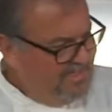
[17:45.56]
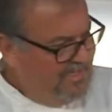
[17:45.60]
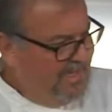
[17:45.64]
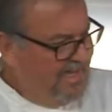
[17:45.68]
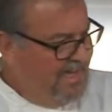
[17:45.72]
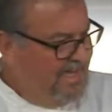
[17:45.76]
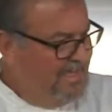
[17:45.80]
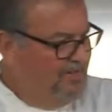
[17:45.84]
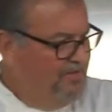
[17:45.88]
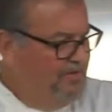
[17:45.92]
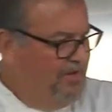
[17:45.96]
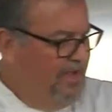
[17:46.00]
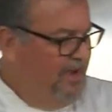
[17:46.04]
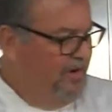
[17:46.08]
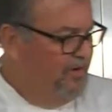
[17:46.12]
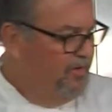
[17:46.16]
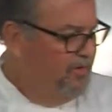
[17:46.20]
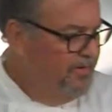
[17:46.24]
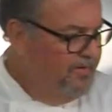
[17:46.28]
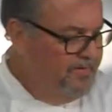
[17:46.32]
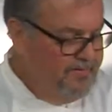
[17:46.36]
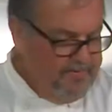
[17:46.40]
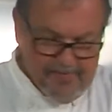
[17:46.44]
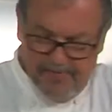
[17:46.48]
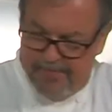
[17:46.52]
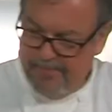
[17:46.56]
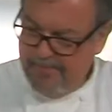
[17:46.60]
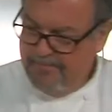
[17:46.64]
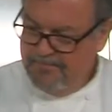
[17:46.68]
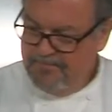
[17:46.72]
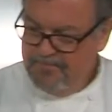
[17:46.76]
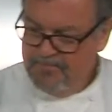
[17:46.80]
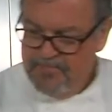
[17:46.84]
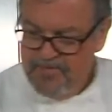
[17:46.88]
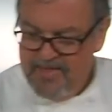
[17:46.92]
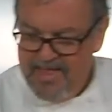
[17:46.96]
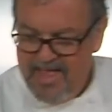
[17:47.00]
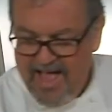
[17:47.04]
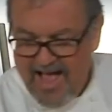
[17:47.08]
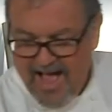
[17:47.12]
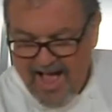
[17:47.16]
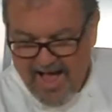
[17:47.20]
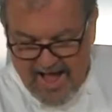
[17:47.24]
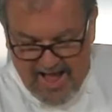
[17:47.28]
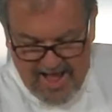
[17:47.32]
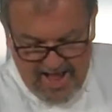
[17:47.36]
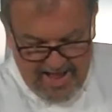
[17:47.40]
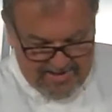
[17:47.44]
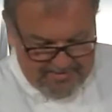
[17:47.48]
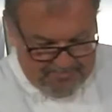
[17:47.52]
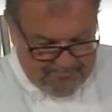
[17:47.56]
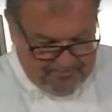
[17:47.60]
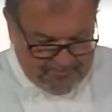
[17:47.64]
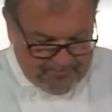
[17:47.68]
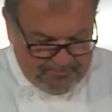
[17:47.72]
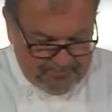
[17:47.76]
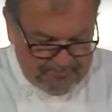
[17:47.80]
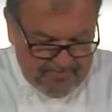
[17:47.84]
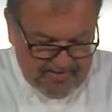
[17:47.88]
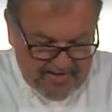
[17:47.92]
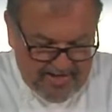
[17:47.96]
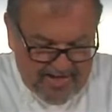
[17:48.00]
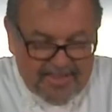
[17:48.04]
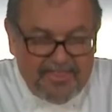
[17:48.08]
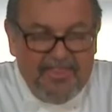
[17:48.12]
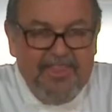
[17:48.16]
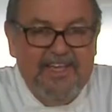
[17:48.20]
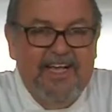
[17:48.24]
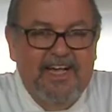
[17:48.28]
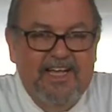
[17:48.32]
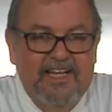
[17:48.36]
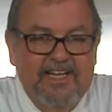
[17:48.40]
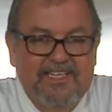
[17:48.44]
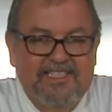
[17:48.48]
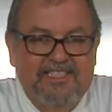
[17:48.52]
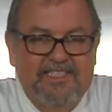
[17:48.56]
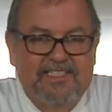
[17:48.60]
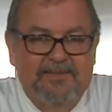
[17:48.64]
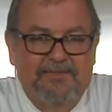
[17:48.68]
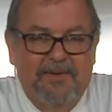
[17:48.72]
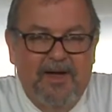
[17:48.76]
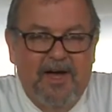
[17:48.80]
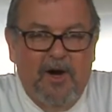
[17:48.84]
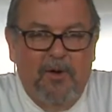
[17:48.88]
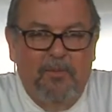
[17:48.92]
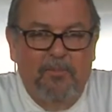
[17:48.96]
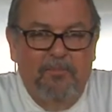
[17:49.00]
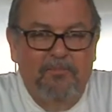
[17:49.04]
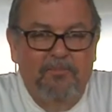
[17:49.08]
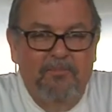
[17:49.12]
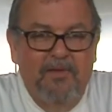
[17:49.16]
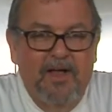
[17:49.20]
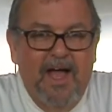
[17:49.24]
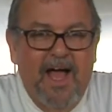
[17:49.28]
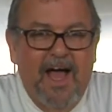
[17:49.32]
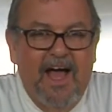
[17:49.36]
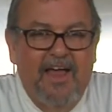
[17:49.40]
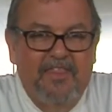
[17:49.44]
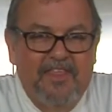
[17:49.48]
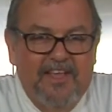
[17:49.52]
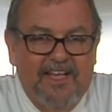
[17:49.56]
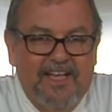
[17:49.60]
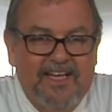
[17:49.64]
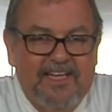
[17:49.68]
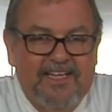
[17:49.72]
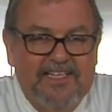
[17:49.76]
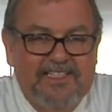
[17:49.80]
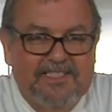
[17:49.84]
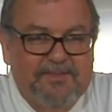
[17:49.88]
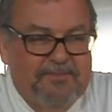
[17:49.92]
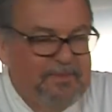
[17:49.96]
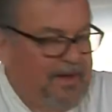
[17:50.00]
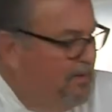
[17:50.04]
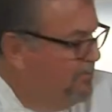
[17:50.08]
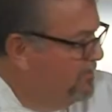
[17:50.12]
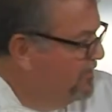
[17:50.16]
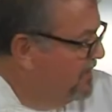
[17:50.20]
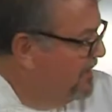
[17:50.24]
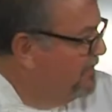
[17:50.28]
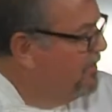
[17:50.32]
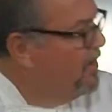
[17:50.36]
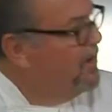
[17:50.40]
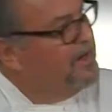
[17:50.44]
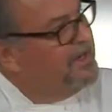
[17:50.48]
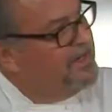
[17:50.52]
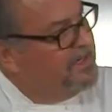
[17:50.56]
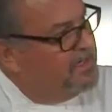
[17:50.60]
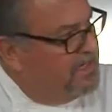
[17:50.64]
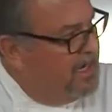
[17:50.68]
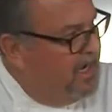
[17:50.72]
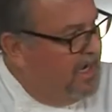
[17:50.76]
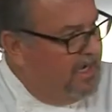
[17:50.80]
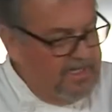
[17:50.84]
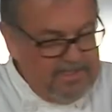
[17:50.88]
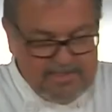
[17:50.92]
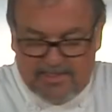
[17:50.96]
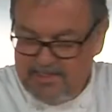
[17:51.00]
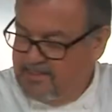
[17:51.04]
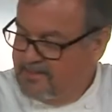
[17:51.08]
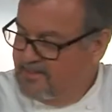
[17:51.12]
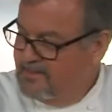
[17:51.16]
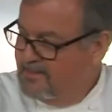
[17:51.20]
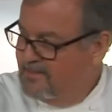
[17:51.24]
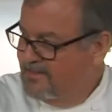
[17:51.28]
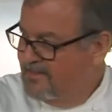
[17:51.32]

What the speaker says: I don't know. I think I need some help. Come on in, guys.